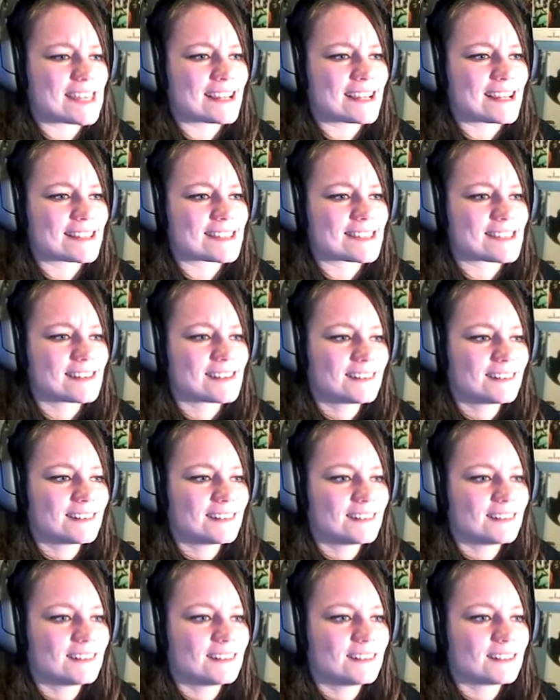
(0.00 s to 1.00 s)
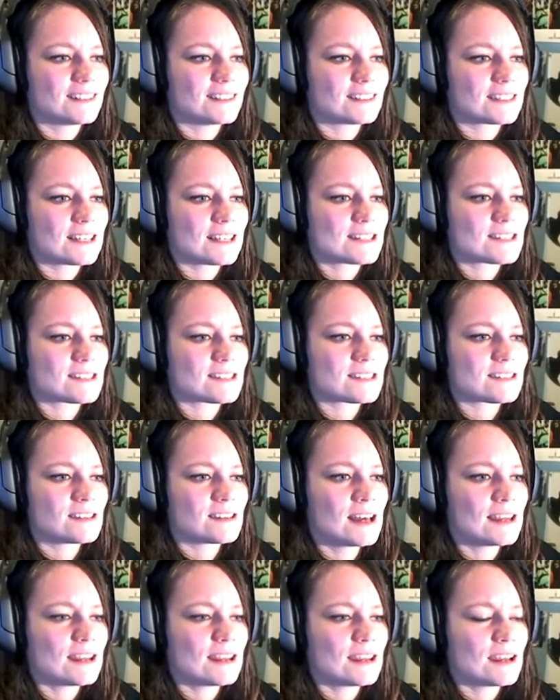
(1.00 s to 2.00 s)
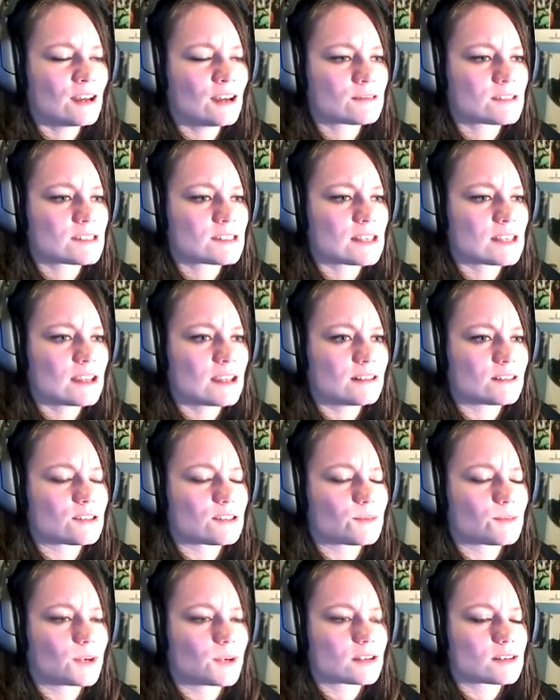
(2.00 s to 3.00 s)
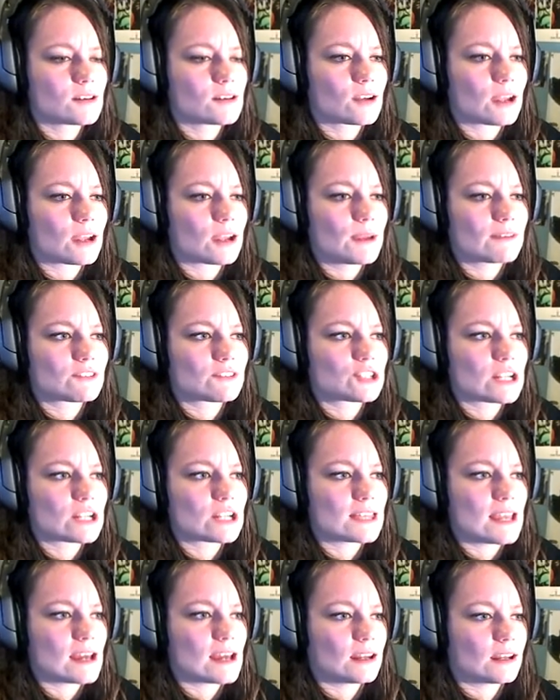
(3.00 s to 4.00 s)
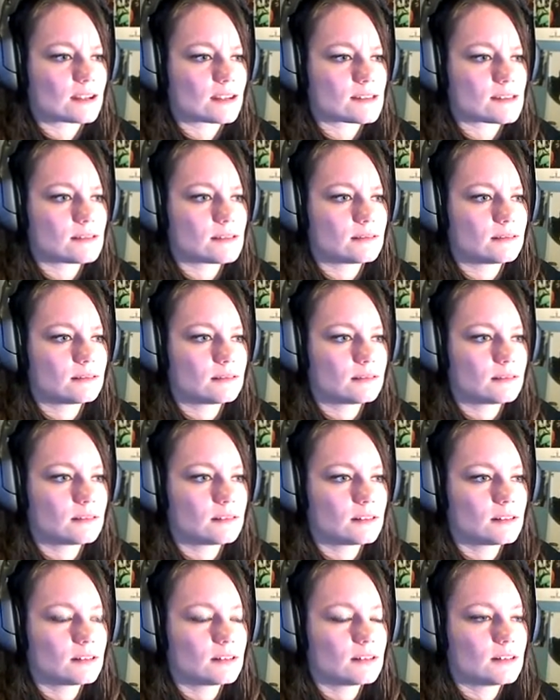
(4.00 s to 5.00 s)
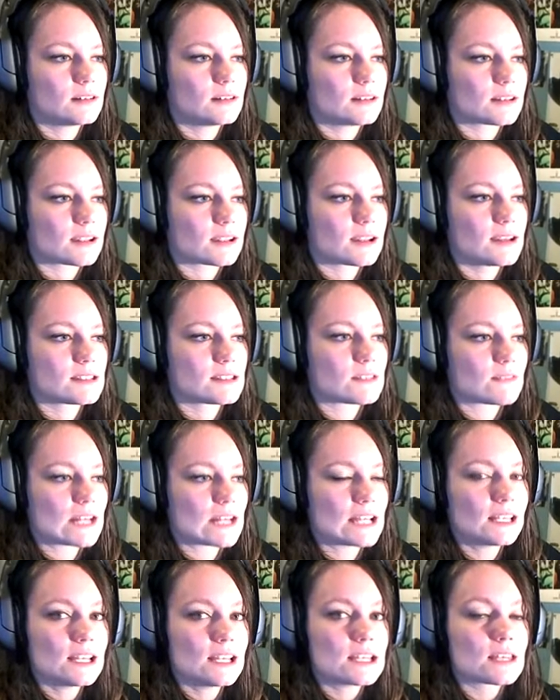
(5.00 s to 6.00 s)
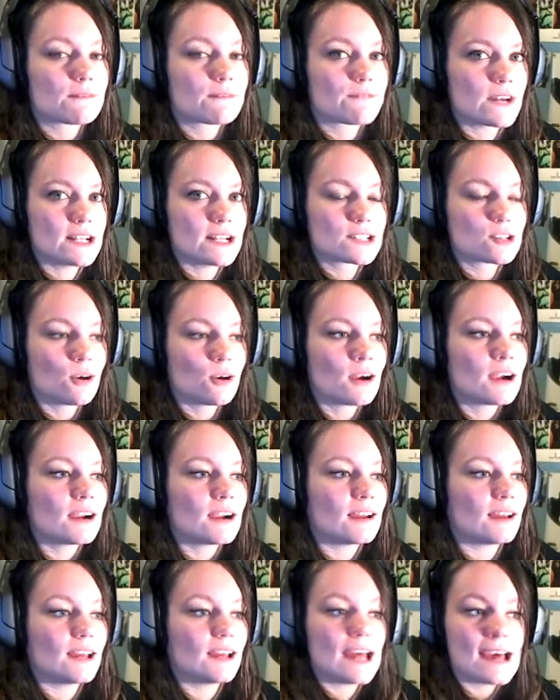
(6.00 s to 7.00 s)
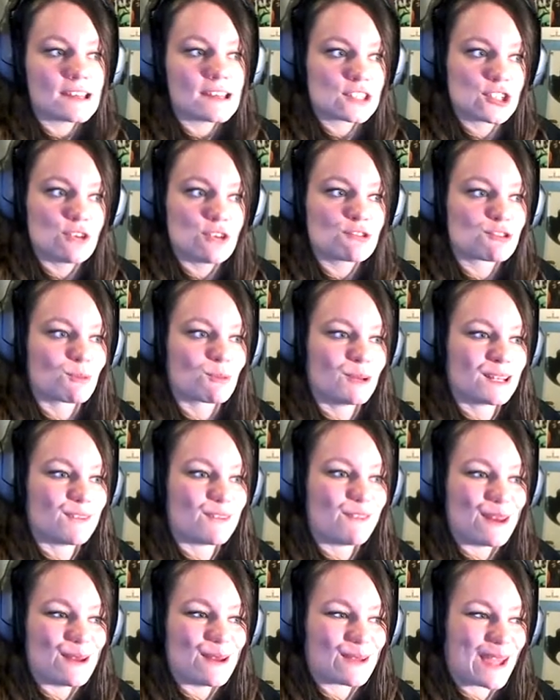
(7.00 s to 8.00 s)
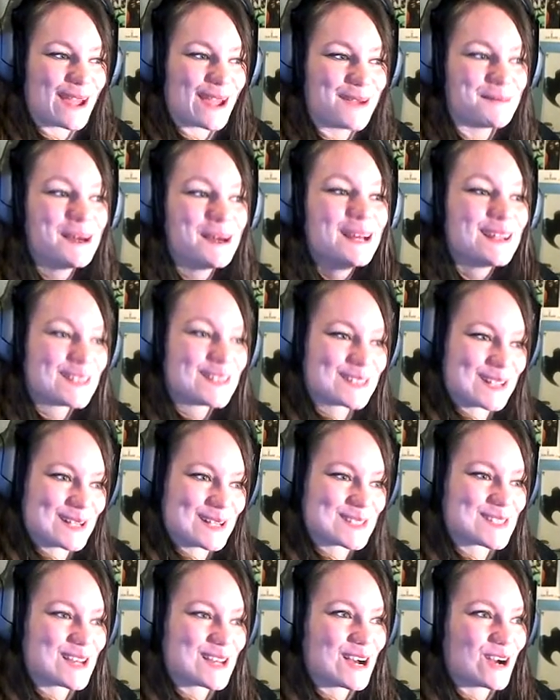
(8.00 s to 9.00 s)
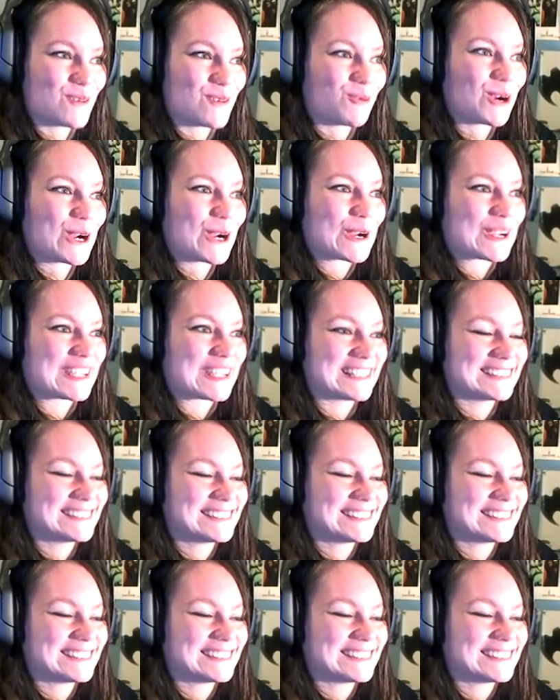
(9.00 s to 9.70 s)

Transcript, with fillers: things? That's not how science works. Okay, we have to check the annex. Because evidently the front door, as usual in a video game, does not work.